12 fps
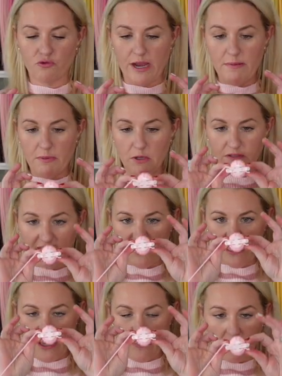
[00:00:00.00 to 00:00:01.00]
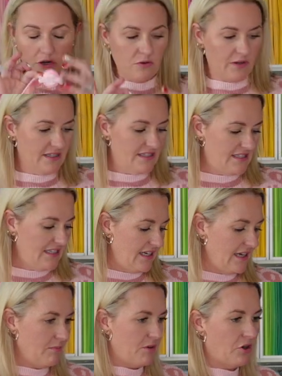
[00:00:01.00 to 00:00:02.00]
rainbows together. You can
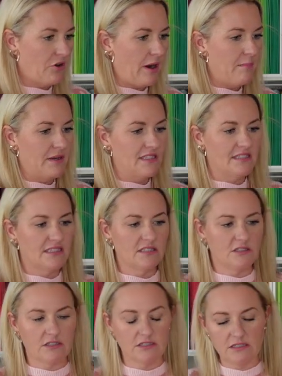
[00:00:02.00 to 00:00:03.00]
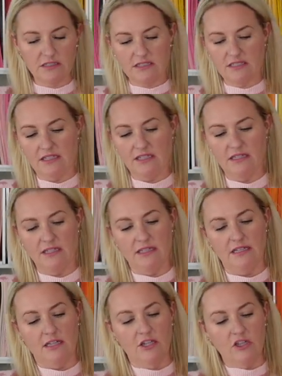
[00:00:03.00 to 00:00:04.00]
see, I'm gonna grab my scissors
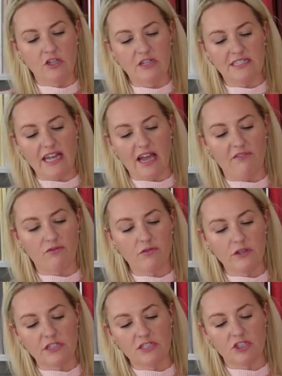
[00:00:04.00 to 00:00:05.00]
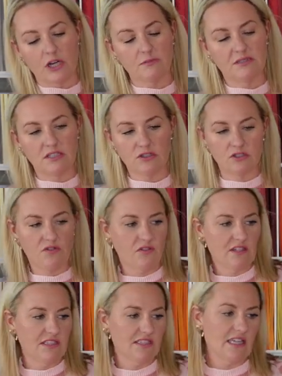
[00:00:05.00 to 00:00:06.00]
need to have really sharp scissors for
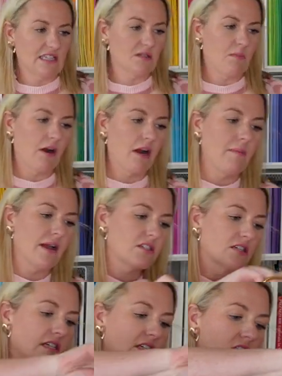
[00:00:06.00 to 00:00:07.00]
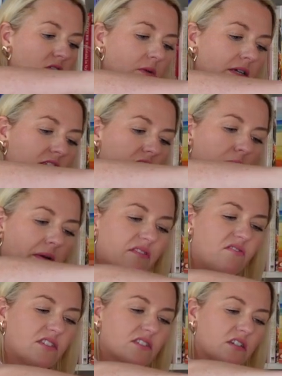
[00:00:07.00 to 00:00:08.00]
this next part. I'm actually going to switch to my
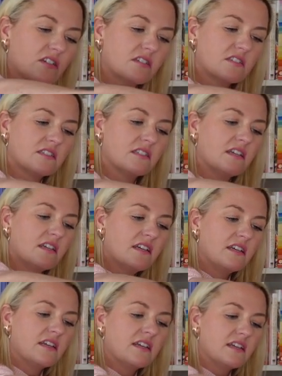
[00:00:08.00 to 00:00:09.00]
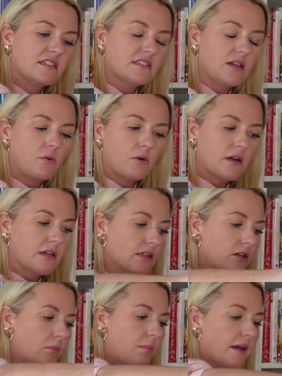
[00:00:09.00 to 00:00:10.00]
Fiskars because they work a
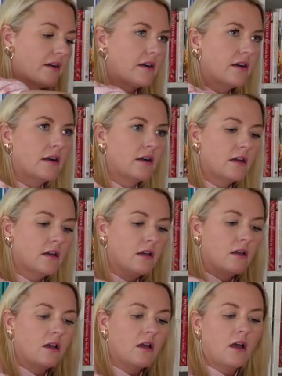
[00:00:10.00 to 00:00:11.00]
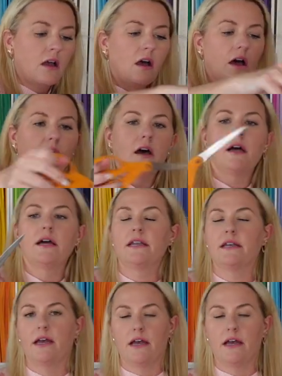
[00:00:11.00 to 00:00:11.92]
little better on